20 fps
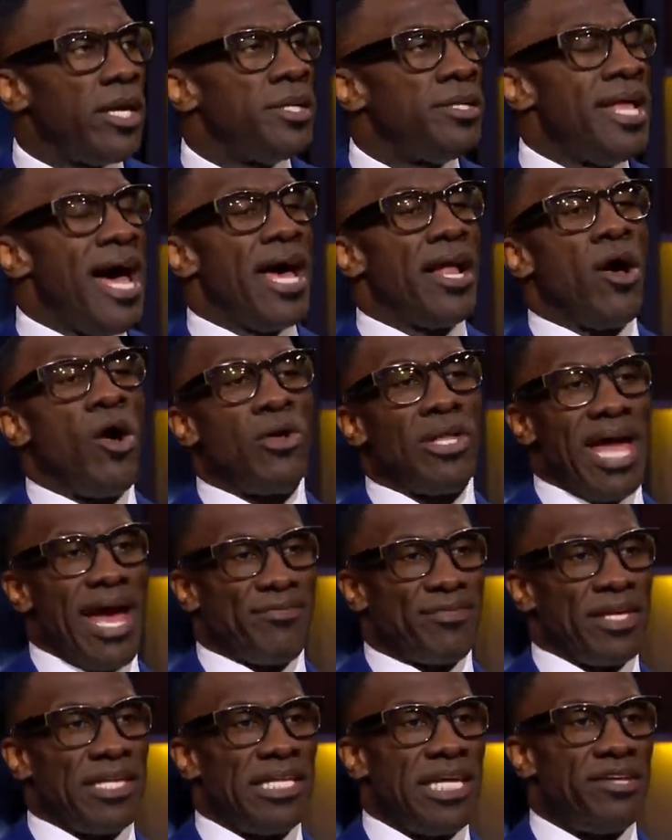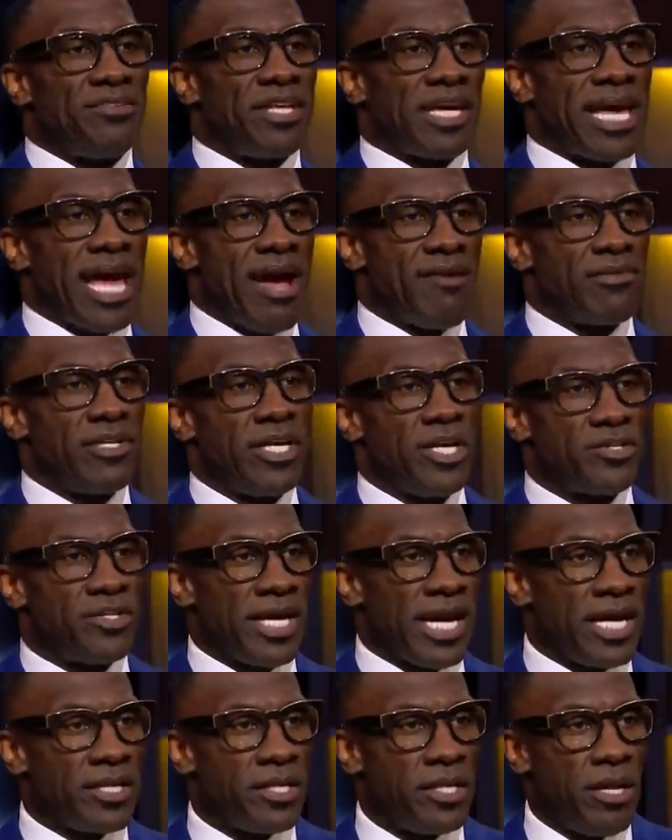Not only after he leaves the Cavaliers,
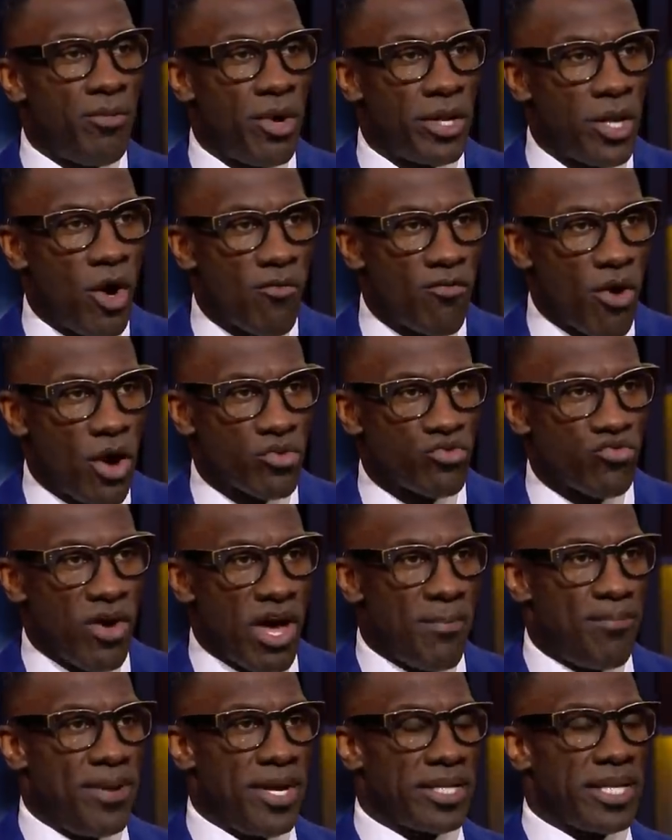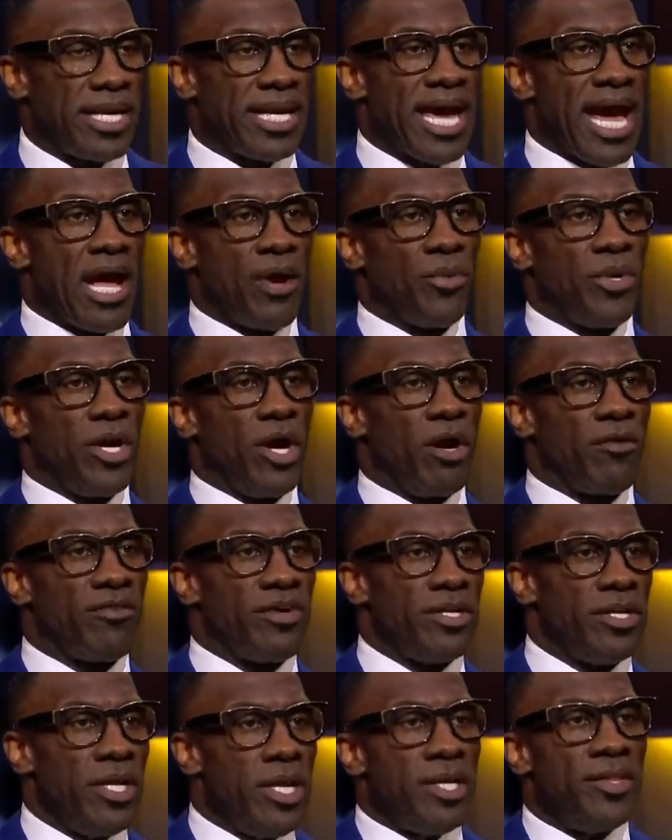they get the number 1 overall draft pick in Kyrie
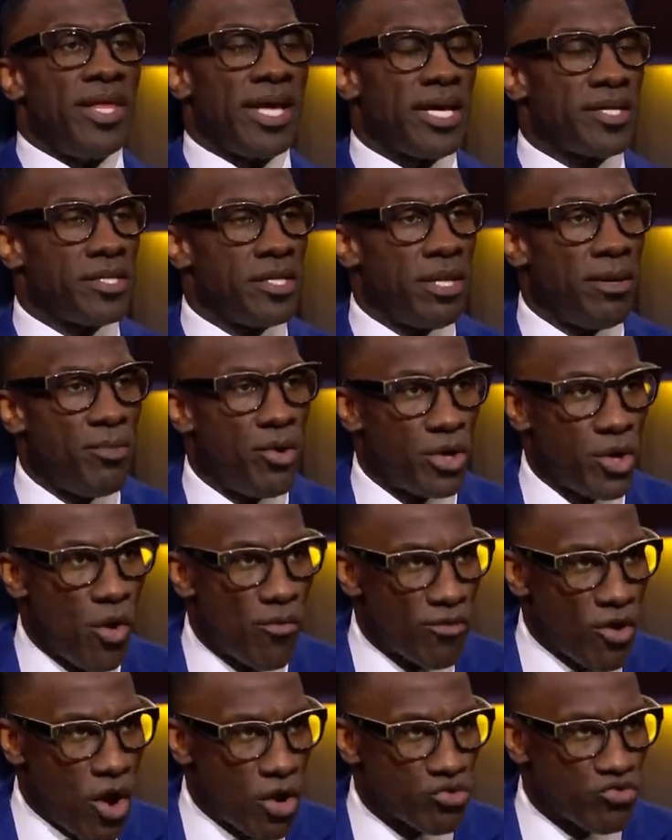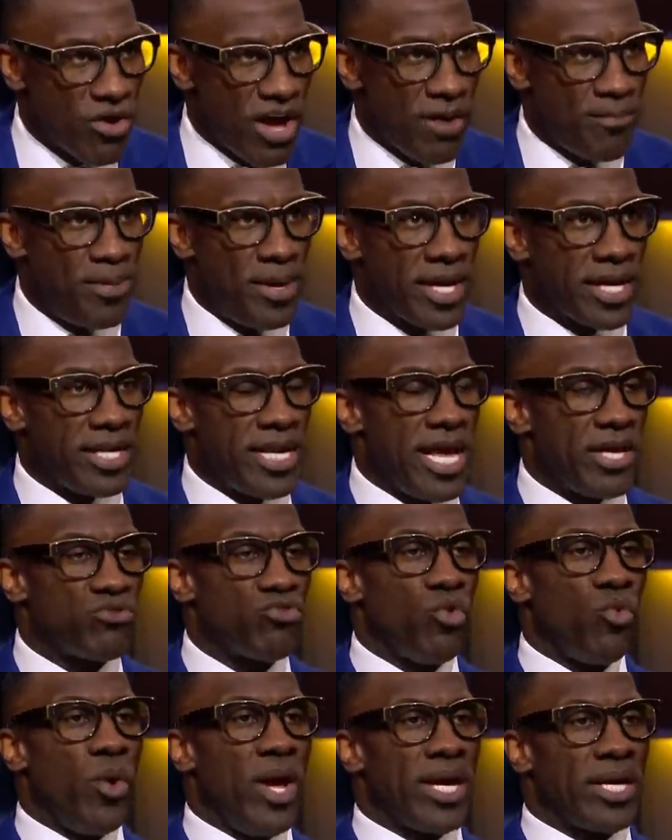Irving. They get the number 1 overall draft pick in
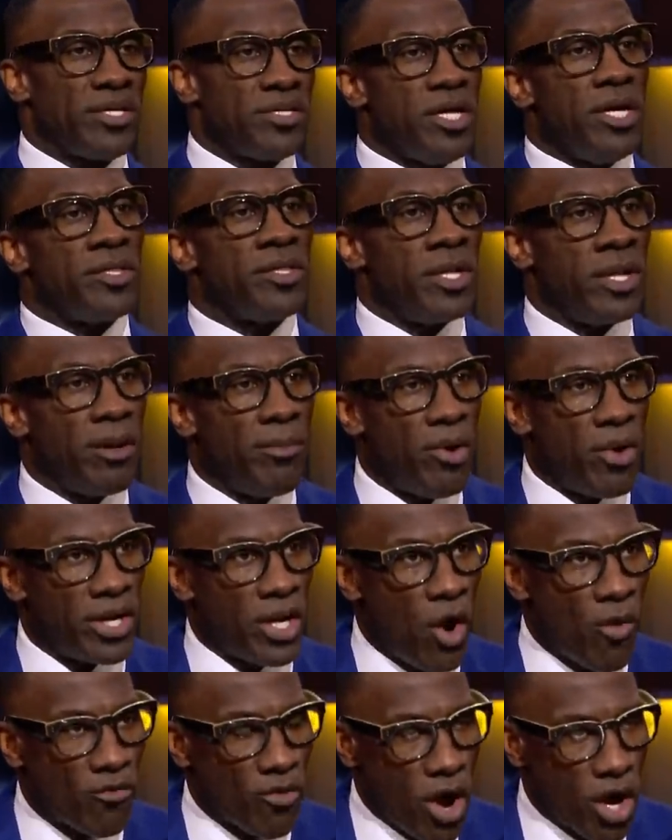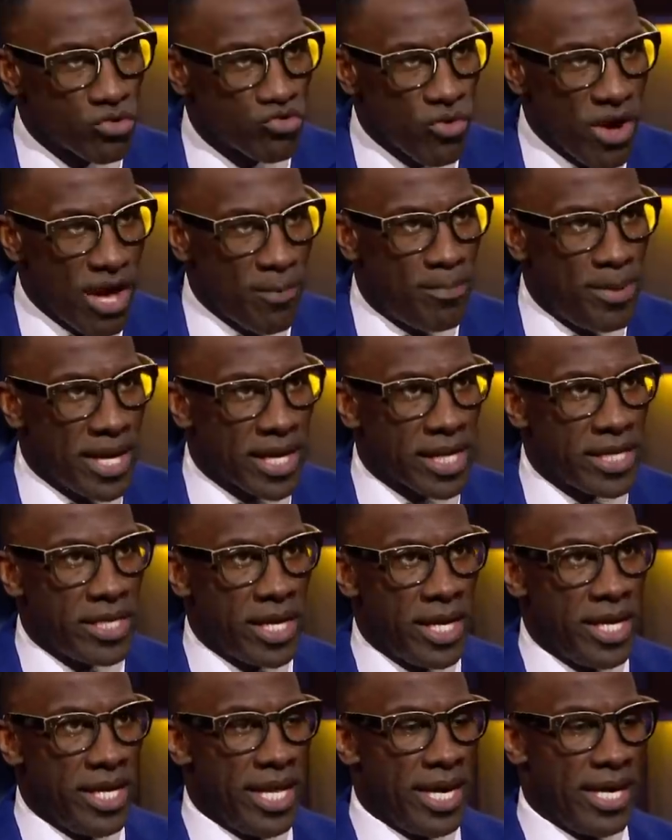Andrew Wiggins. The number 1 overall draft pick
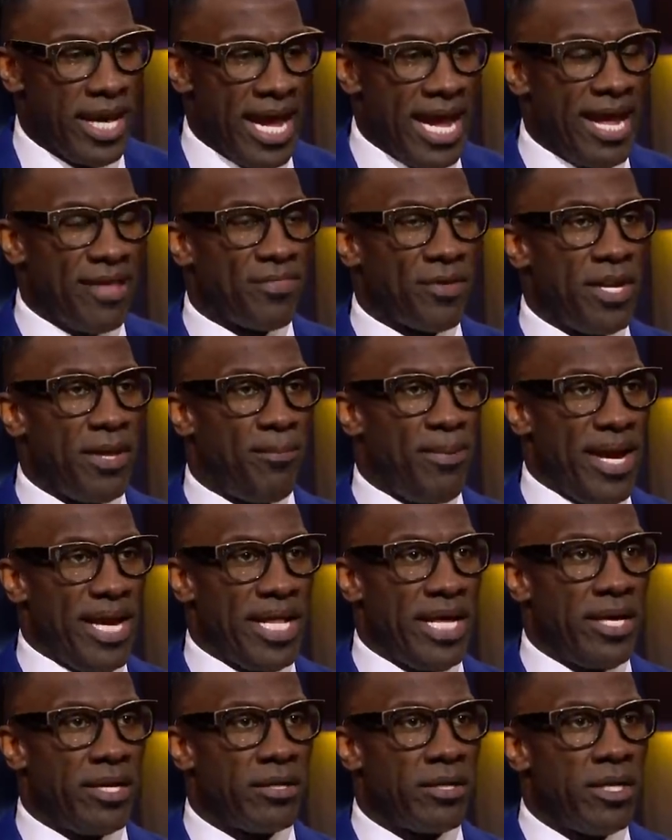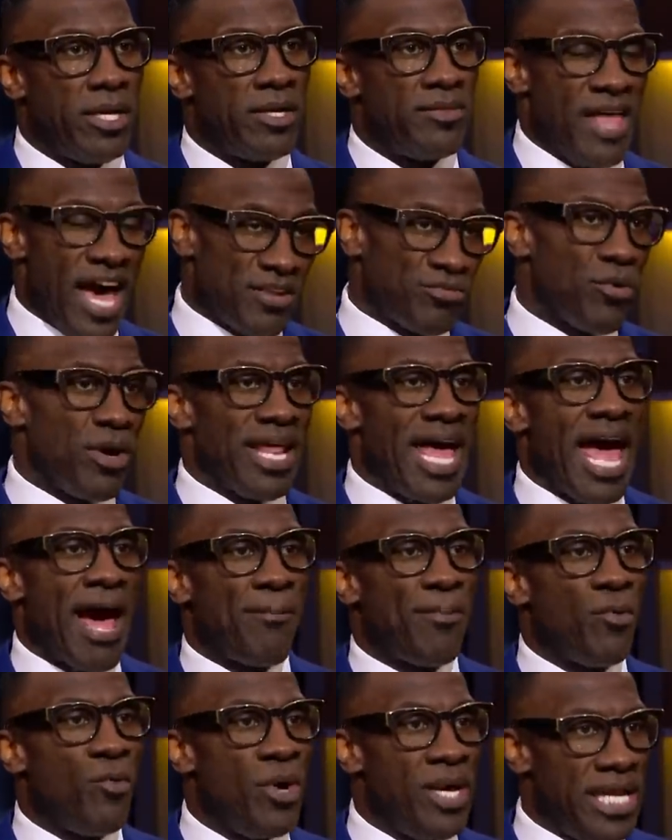in Anthony Bennett. That's what
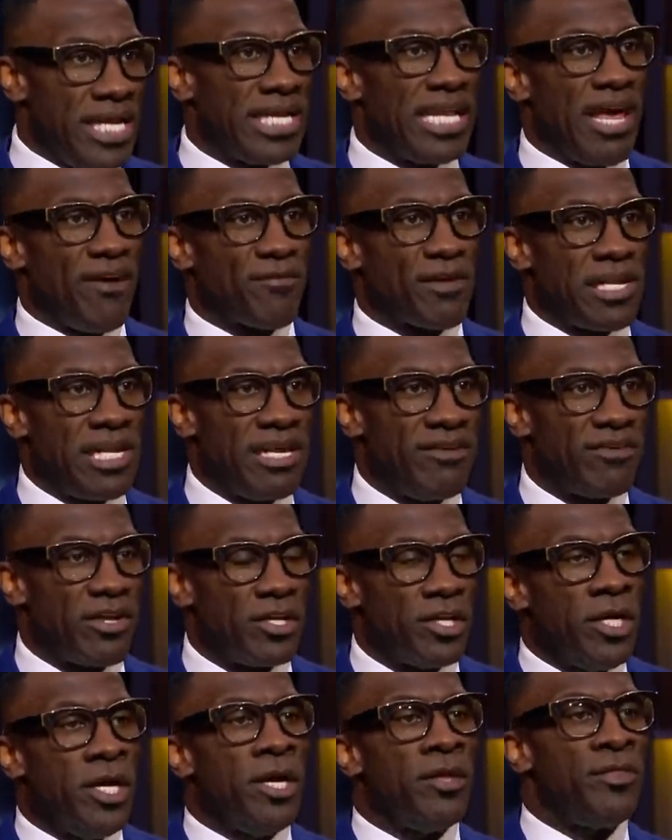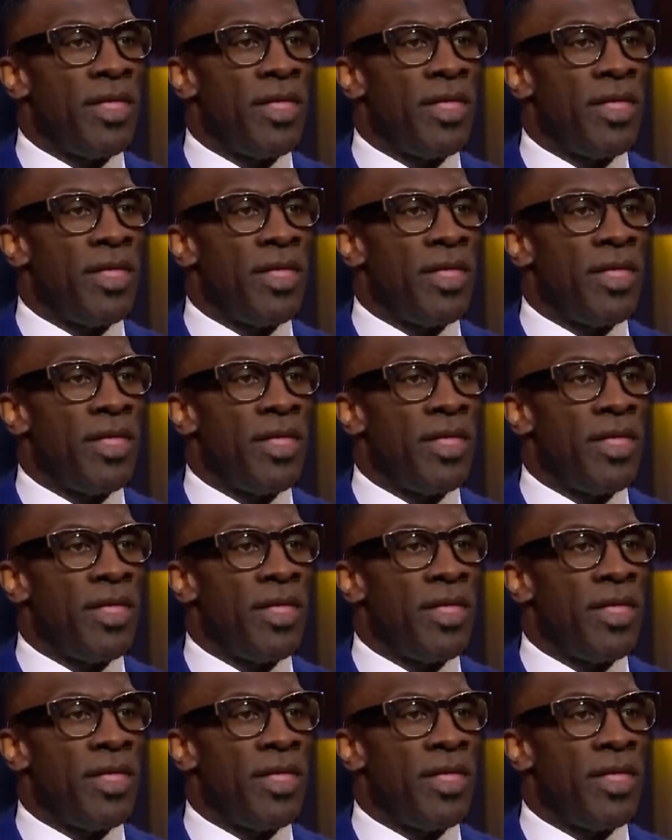happened when he left Cleveland.